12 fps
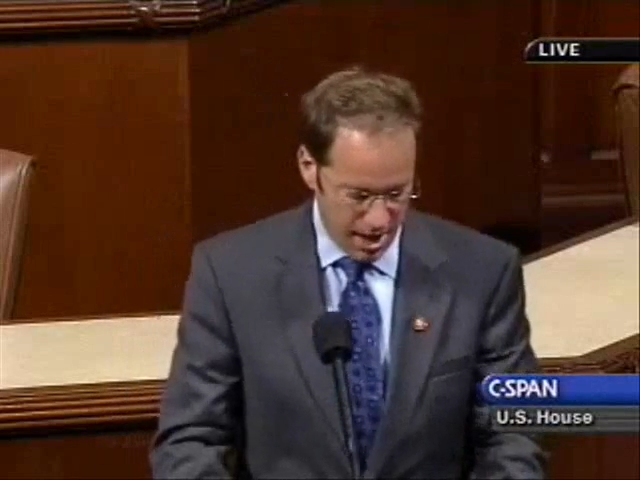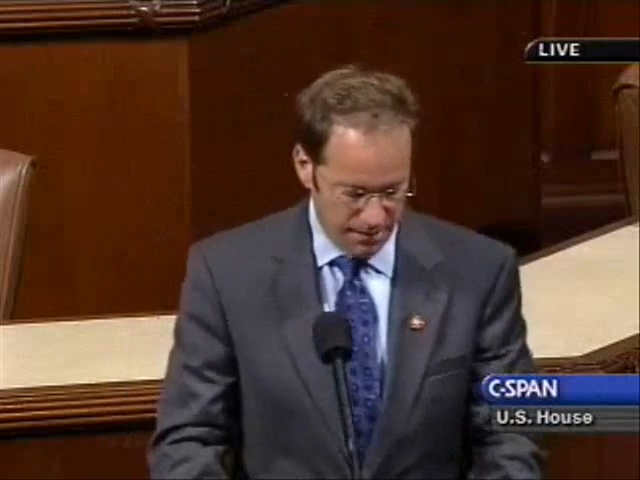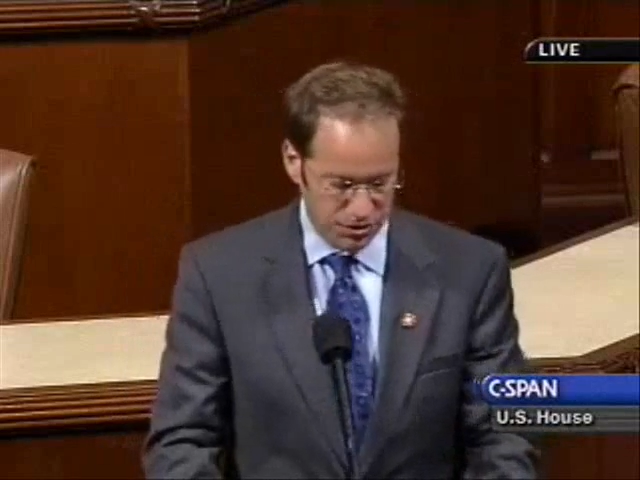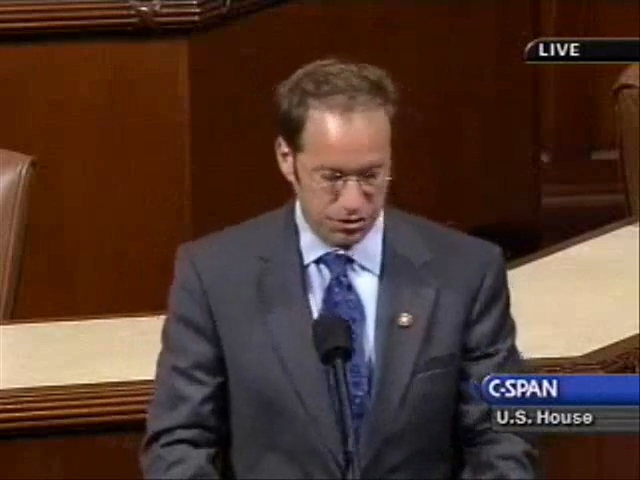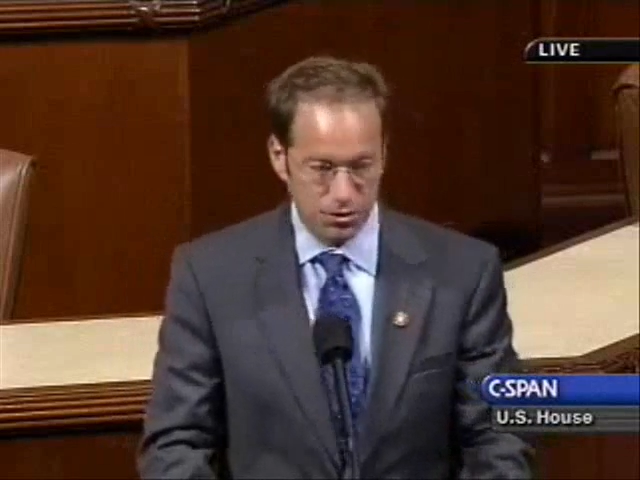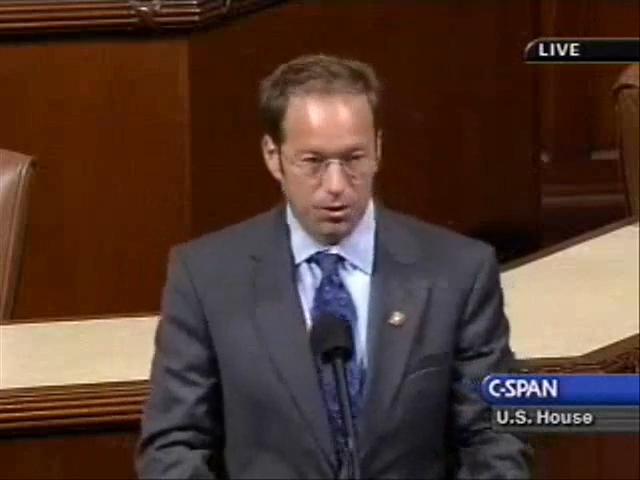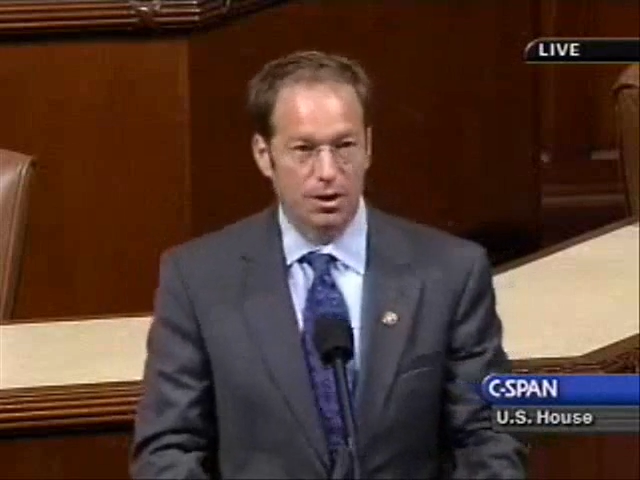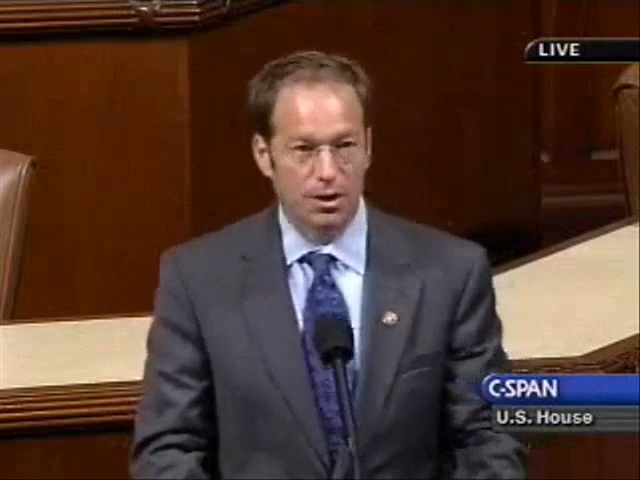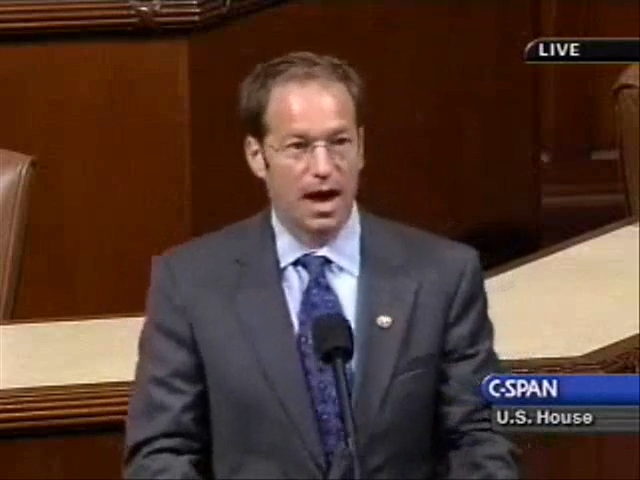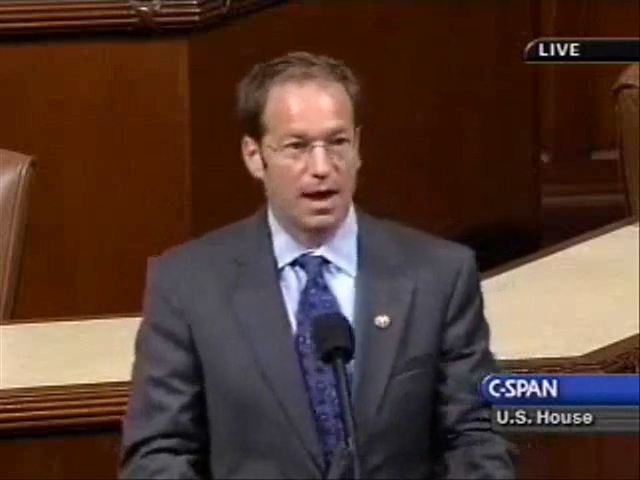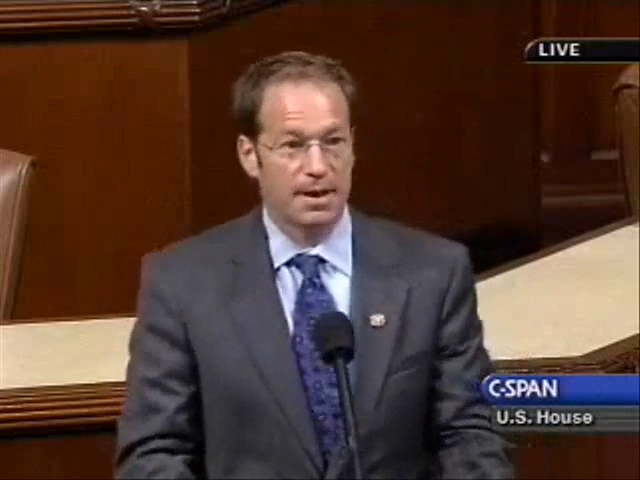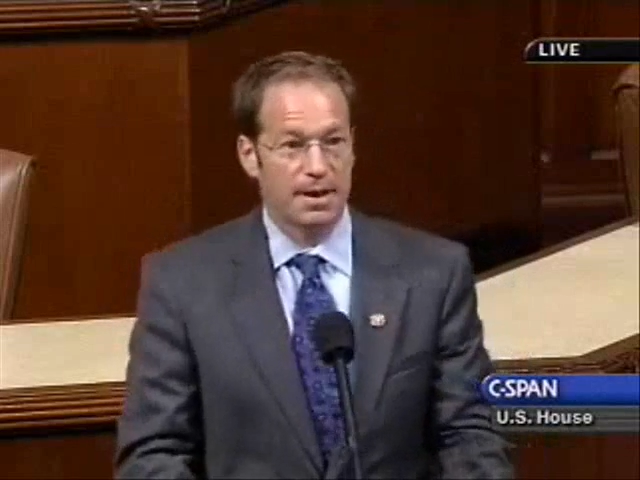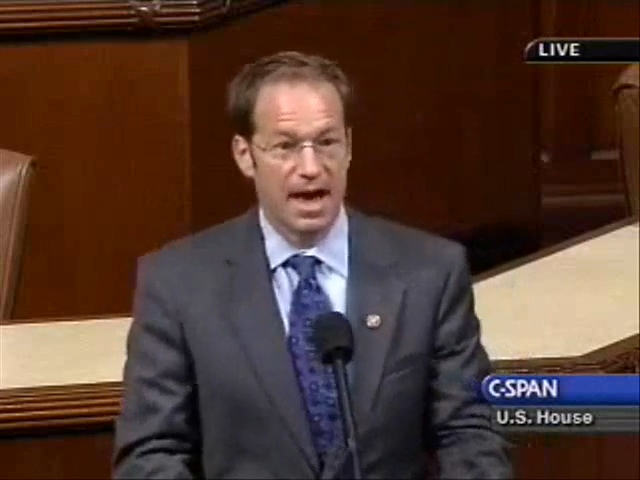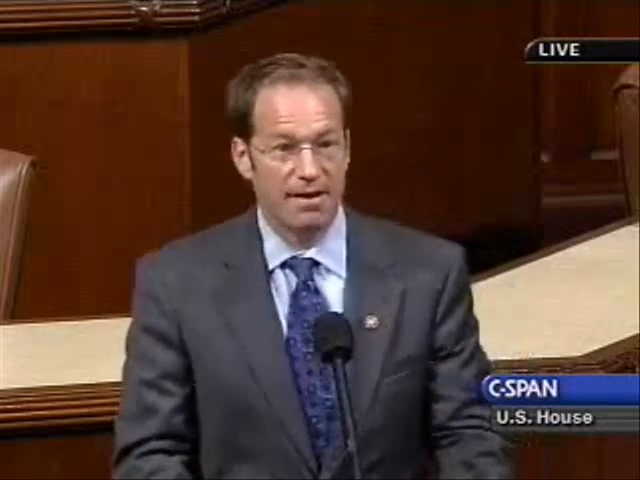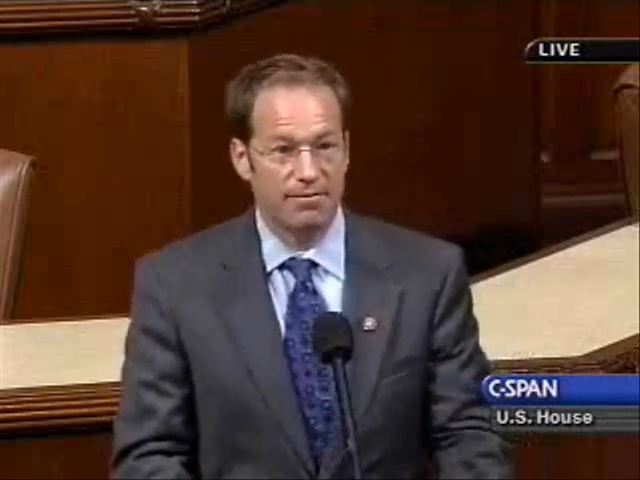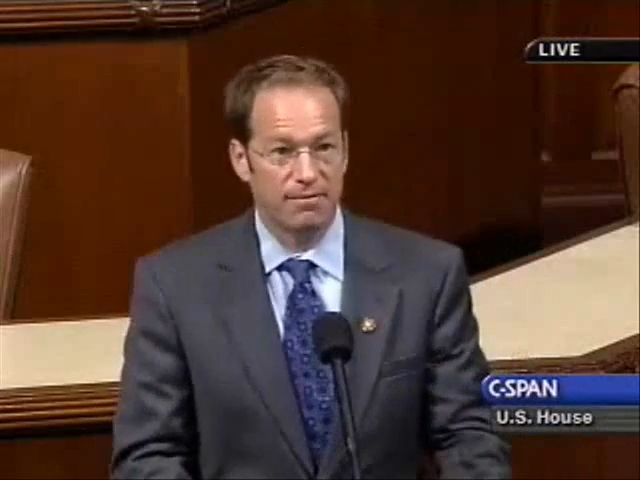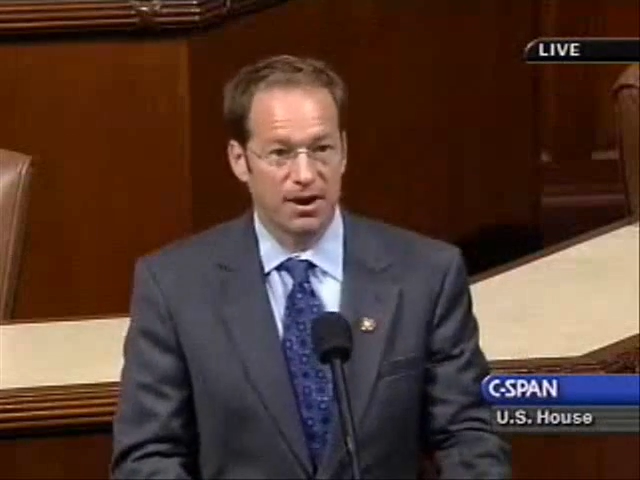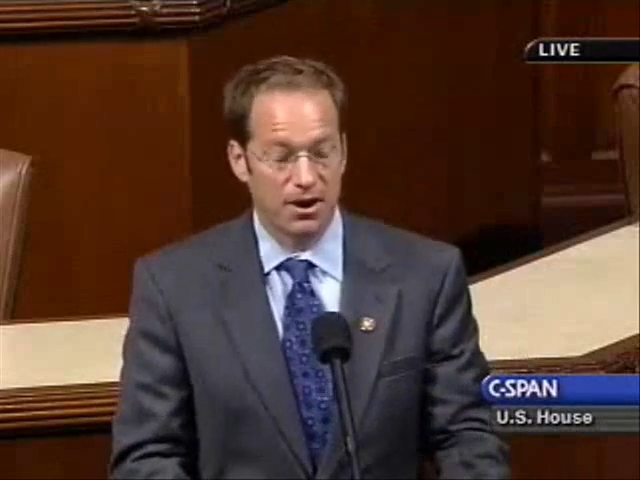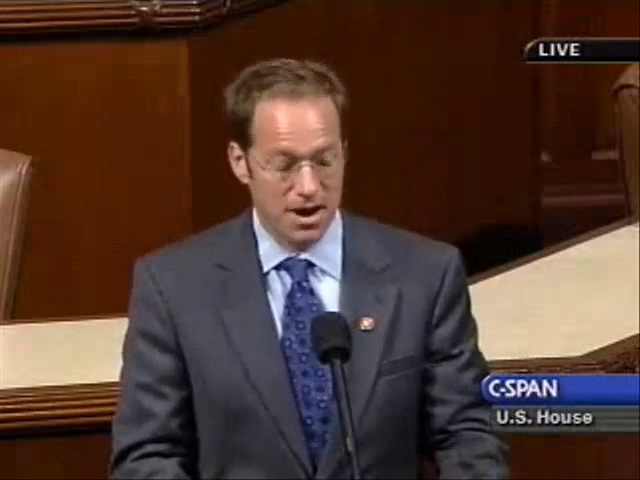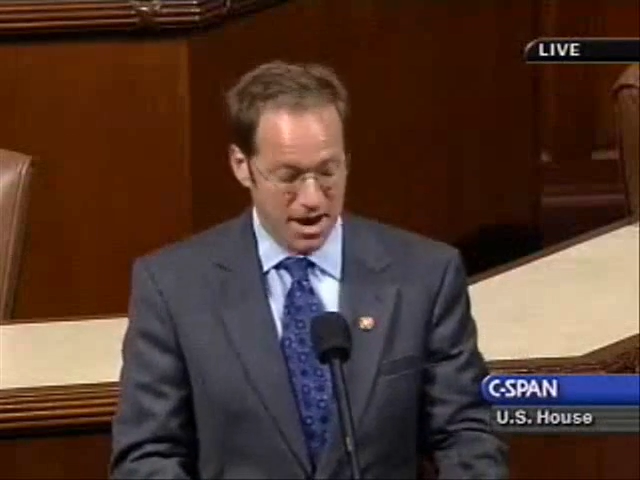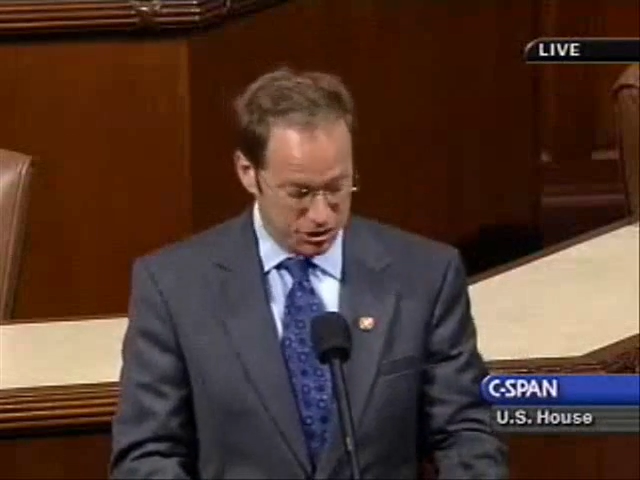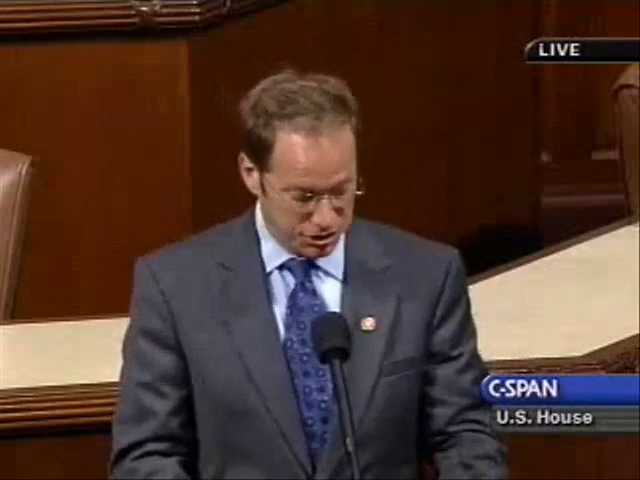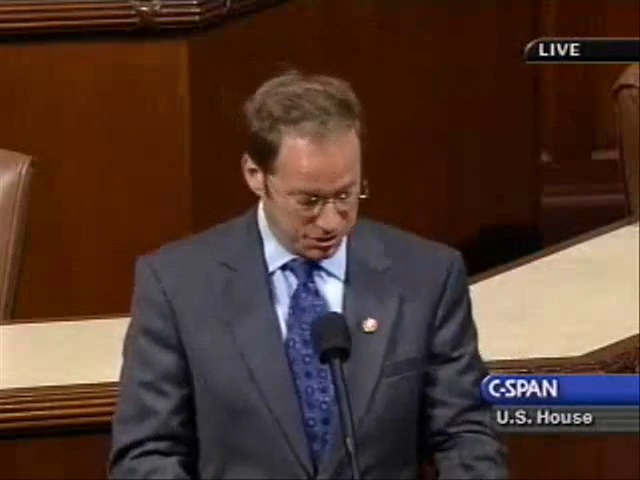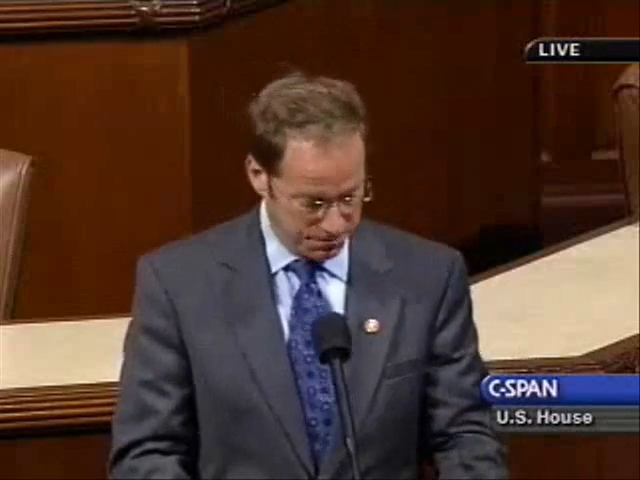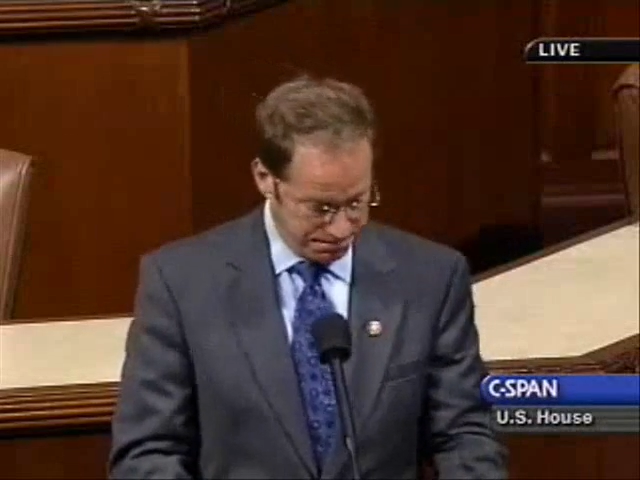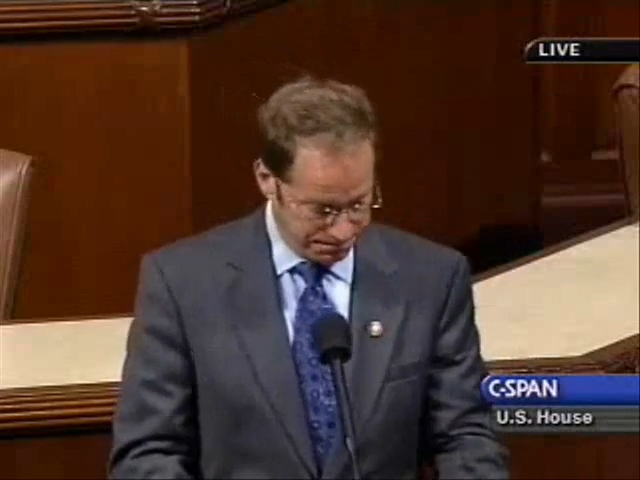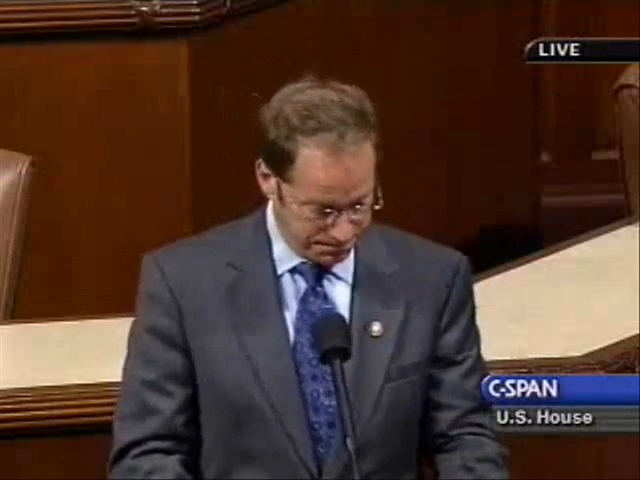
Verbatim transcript: have endured on behalf of our nation.